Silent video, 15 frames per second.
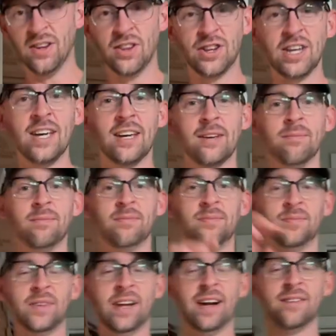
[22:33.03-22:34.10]
theme
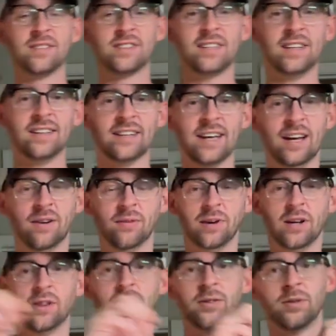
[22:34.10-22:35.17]
that I've seen kind of
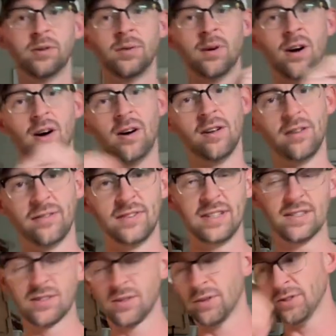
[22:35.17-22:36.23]
run through all of
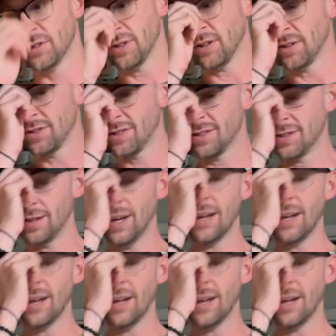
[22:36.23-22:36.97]
these cultures